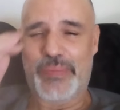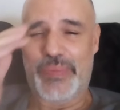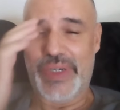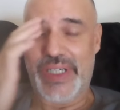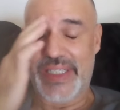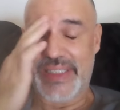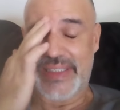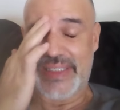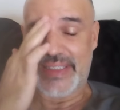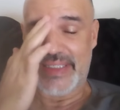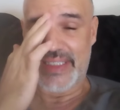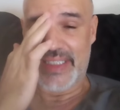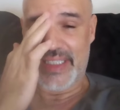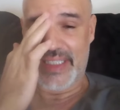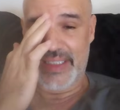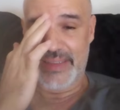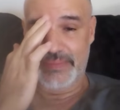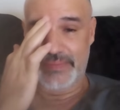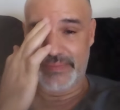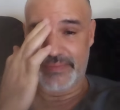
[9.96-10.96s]
But
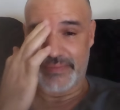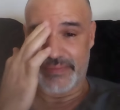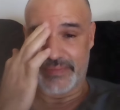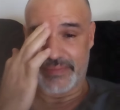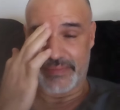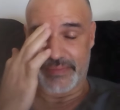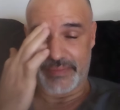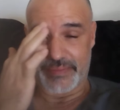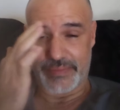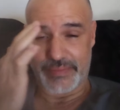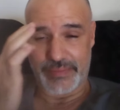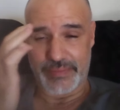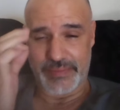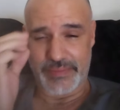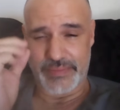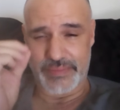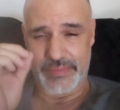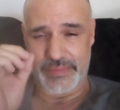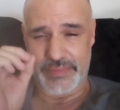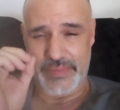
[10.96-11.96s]

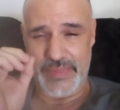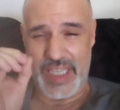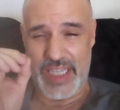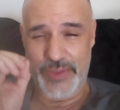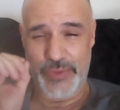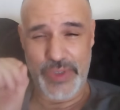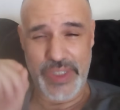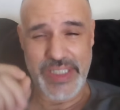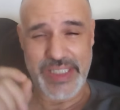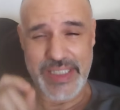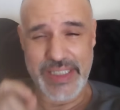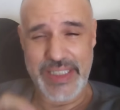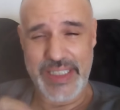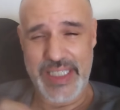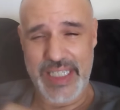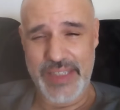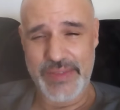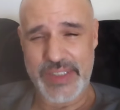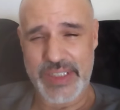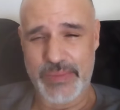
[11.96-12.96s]
I recently
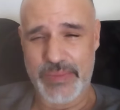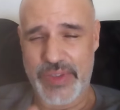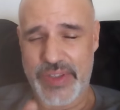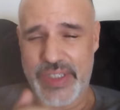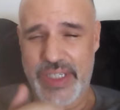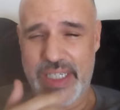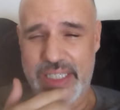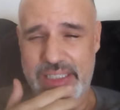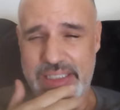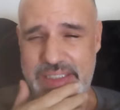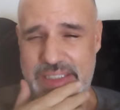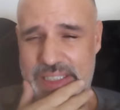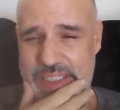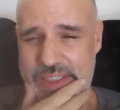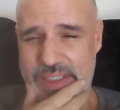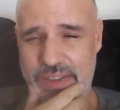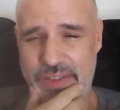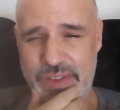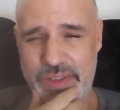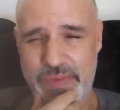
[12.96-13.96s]
gave some thought. I saw a
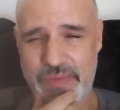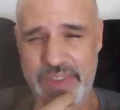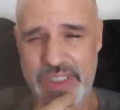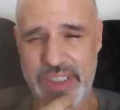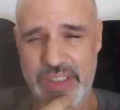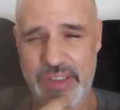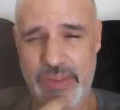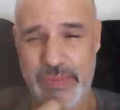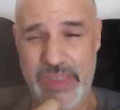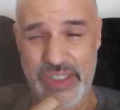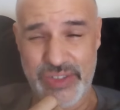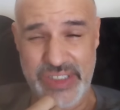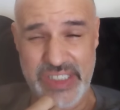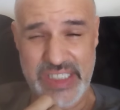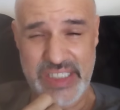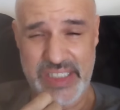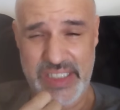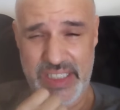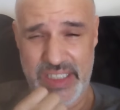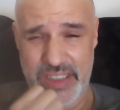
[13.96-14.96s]
YouTube video about
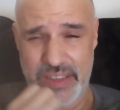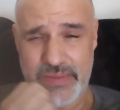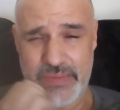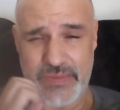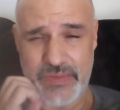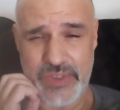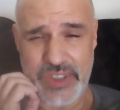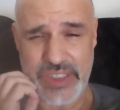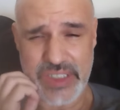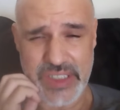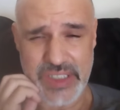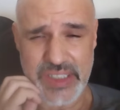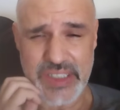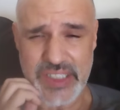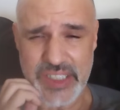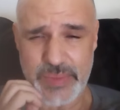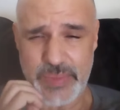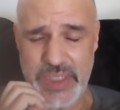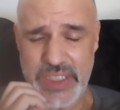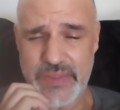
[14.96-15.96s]
c, which is
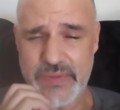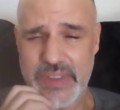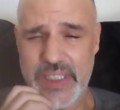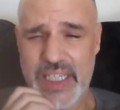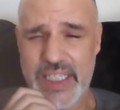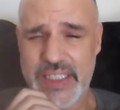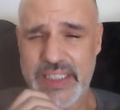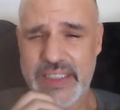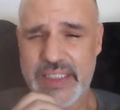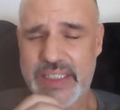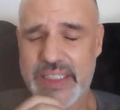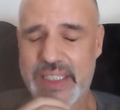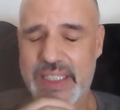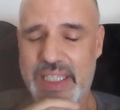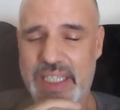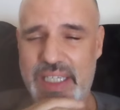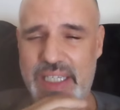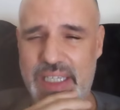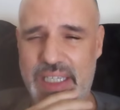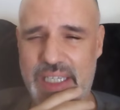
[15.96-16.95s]
the speed of light,
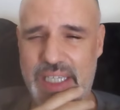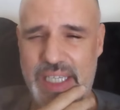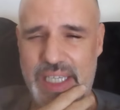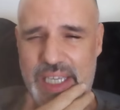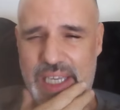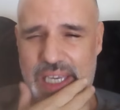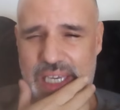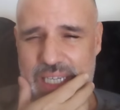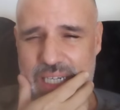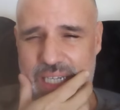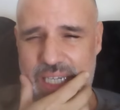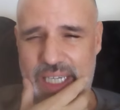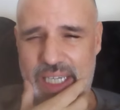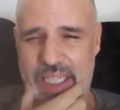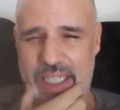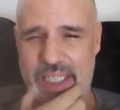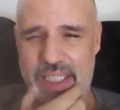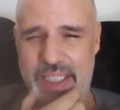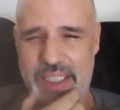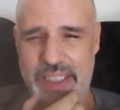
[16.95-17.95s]

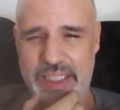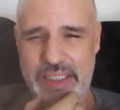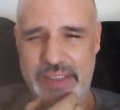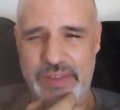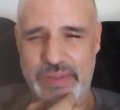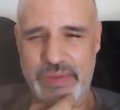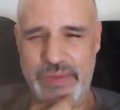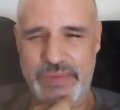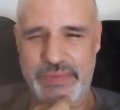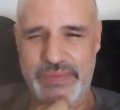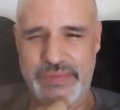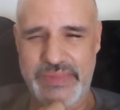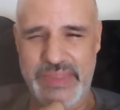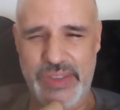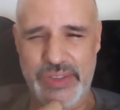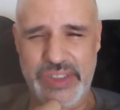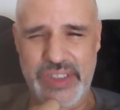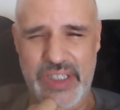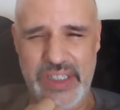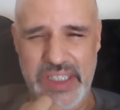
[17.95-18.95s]
and they
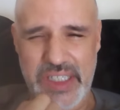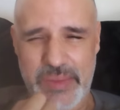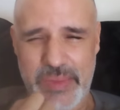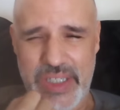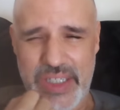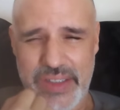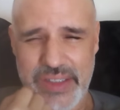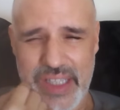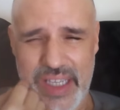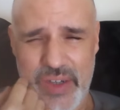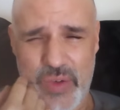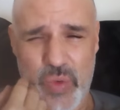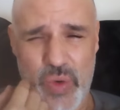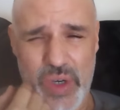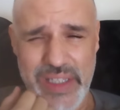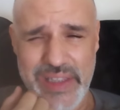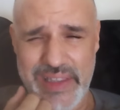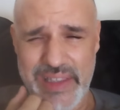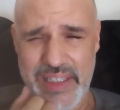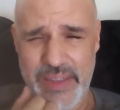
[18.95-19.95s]
were talking about like
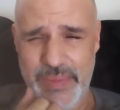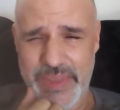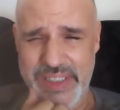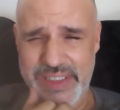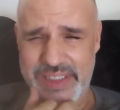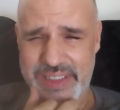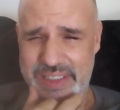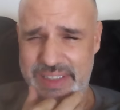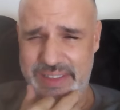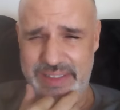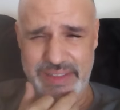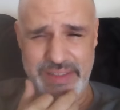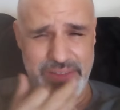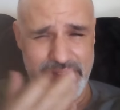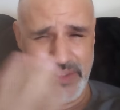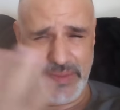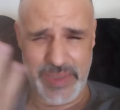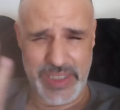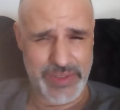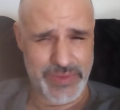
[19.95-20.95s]
what limits it, and
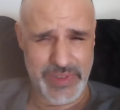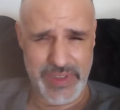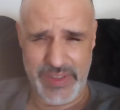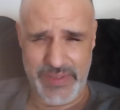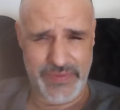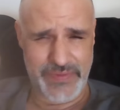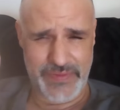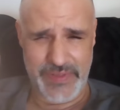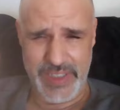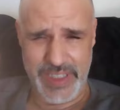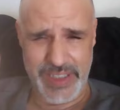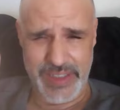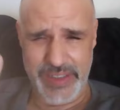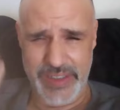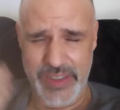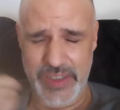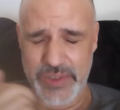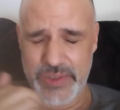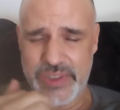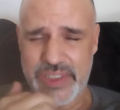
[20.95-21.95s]
nobody really fucking
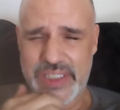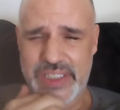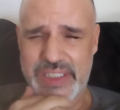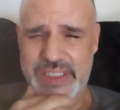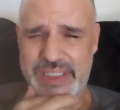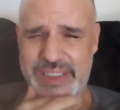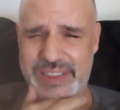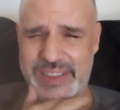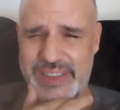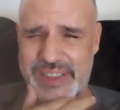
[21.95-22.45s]
knows.